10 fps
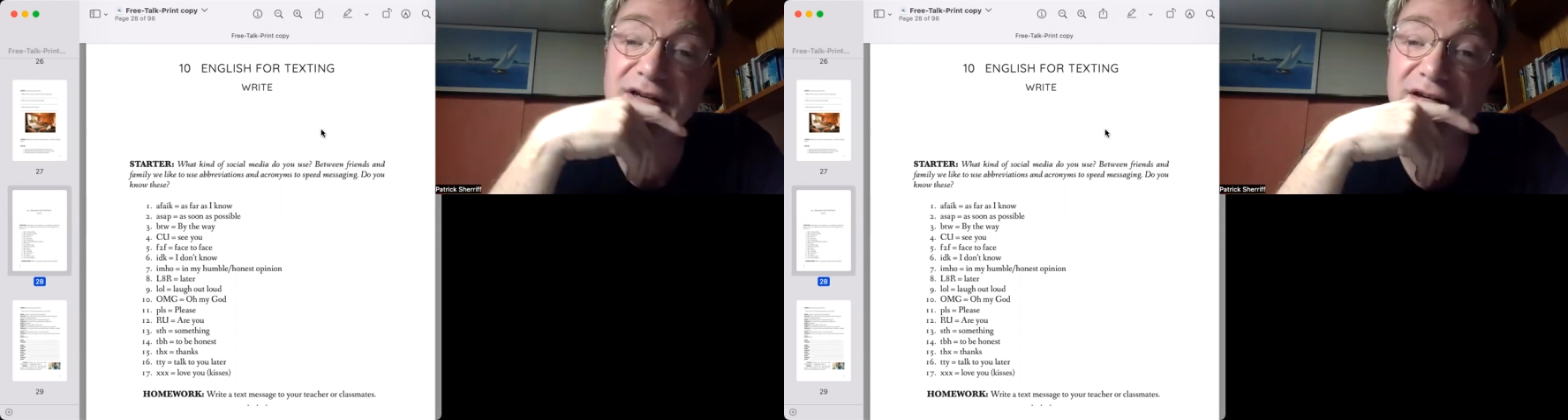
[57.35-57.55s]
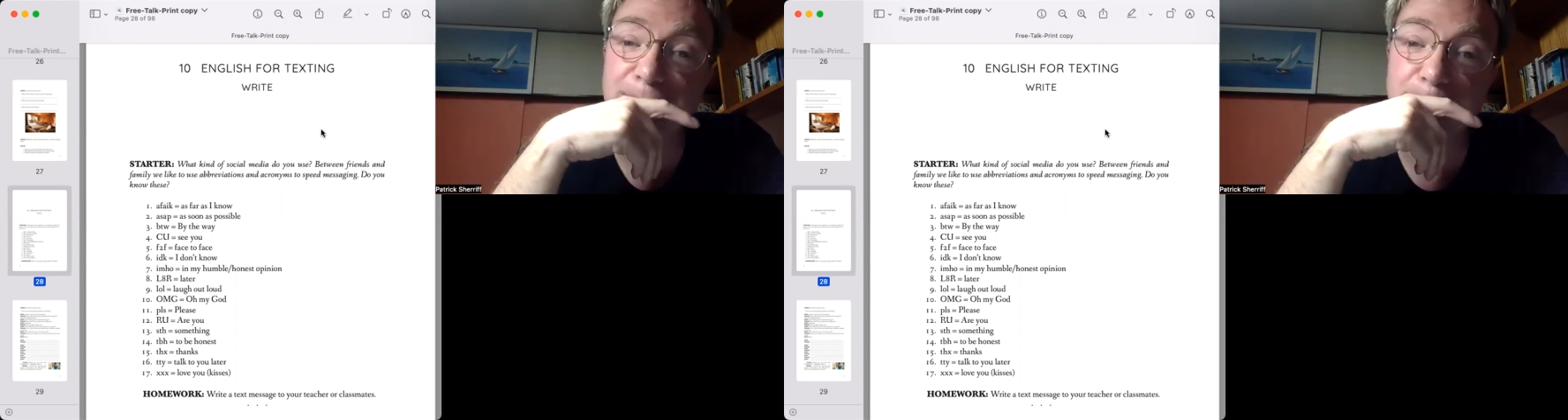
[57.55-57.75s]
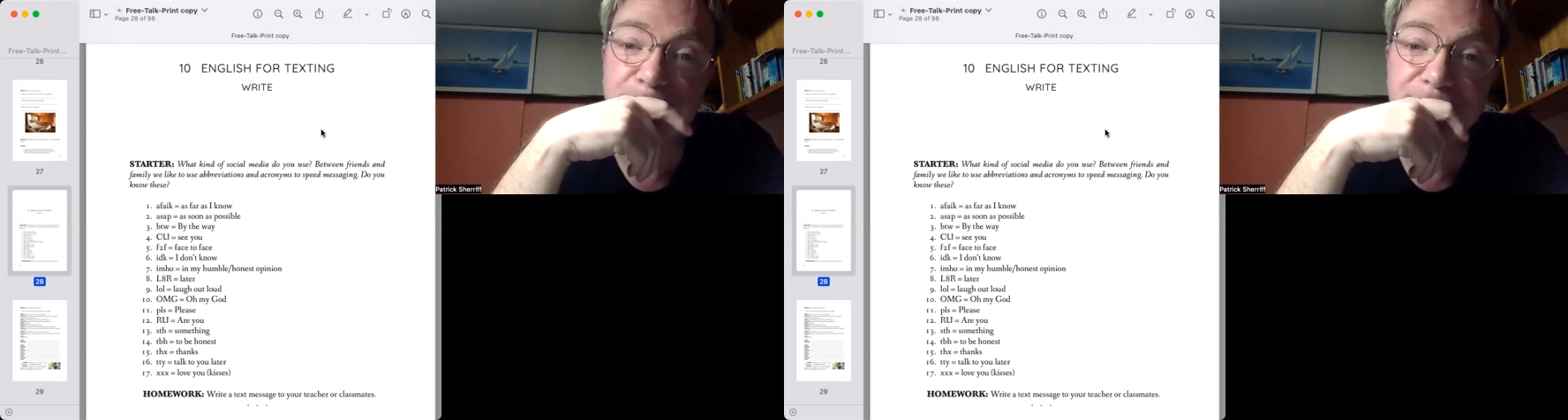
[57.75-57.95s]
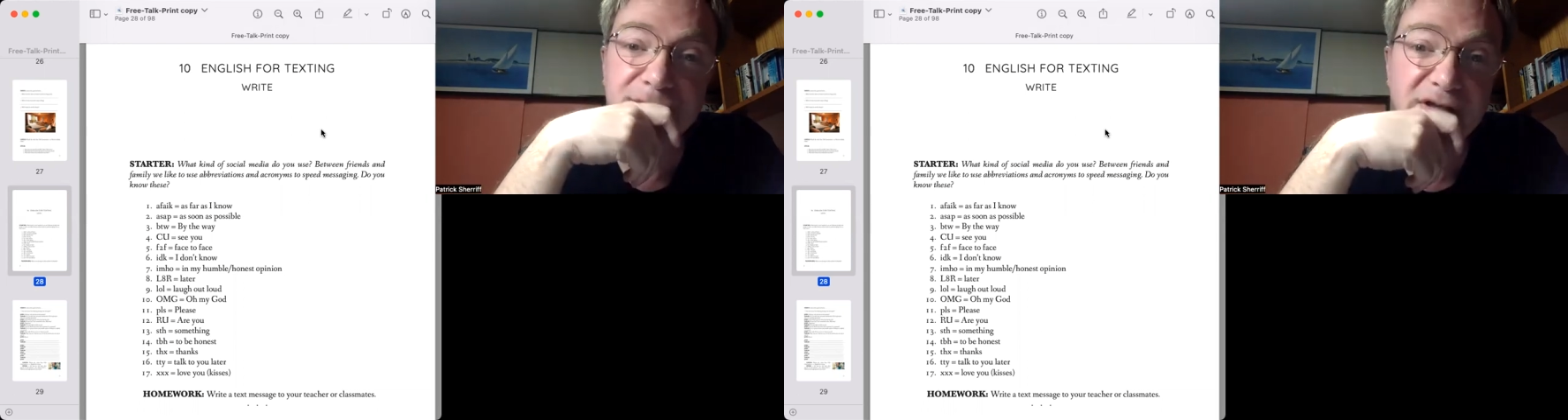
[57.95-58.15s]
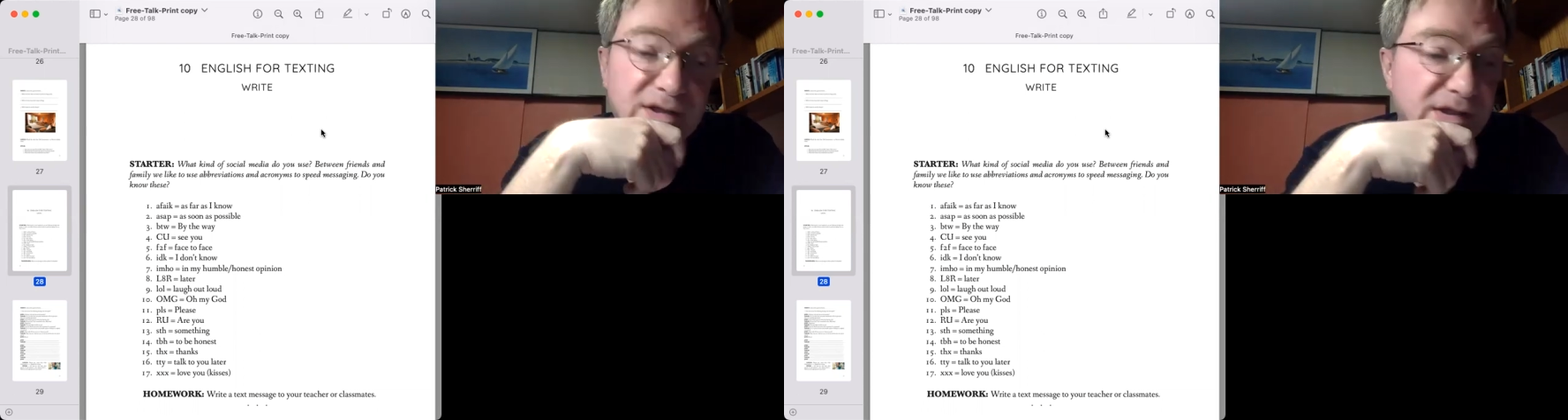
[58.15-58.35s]

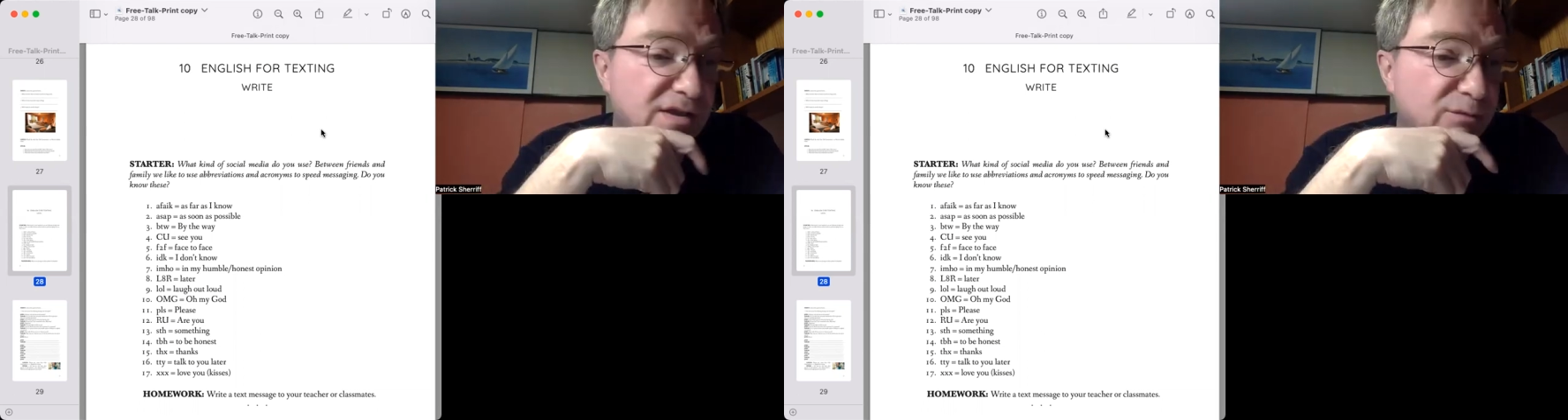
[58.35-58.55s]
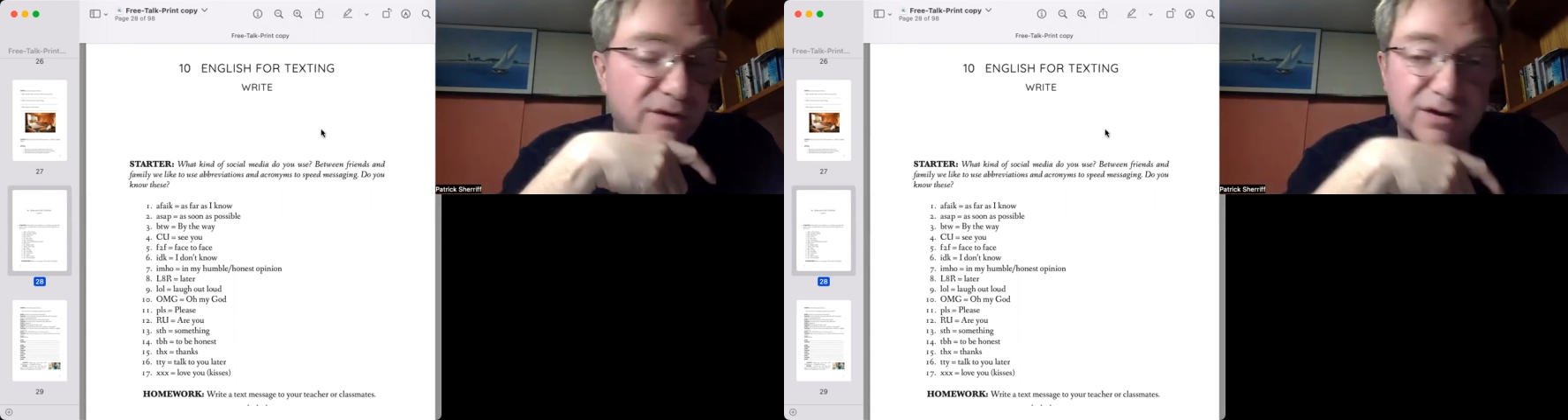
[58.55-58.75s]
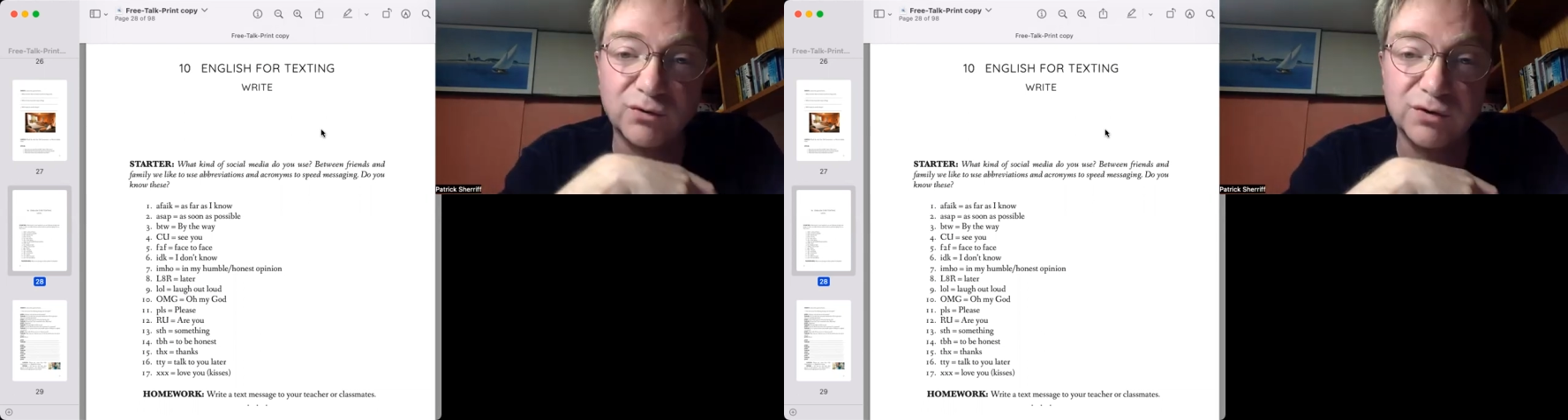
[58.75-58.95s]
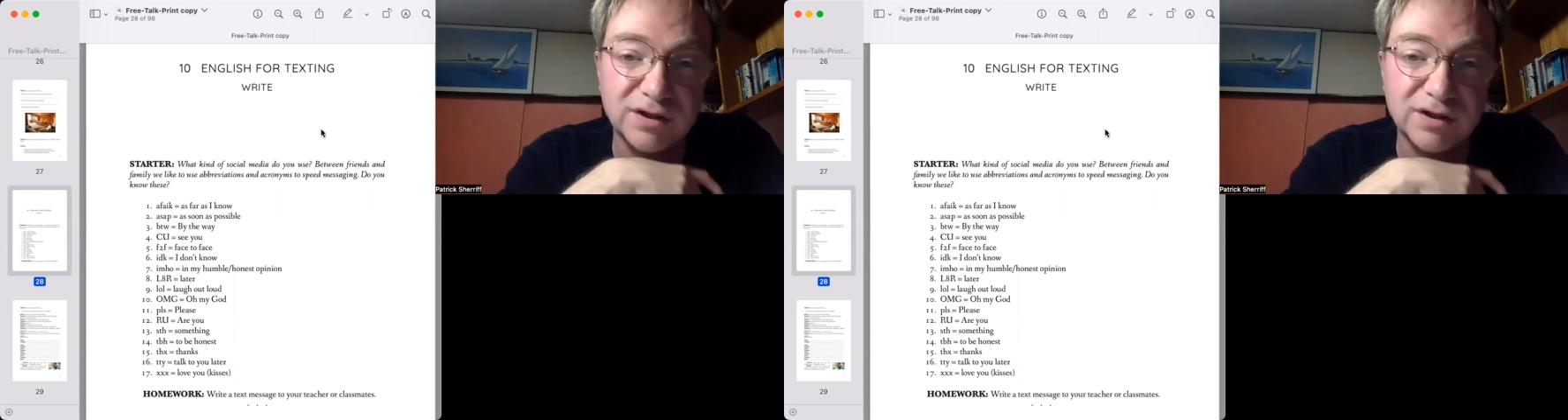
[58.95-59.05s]
I think that's what they call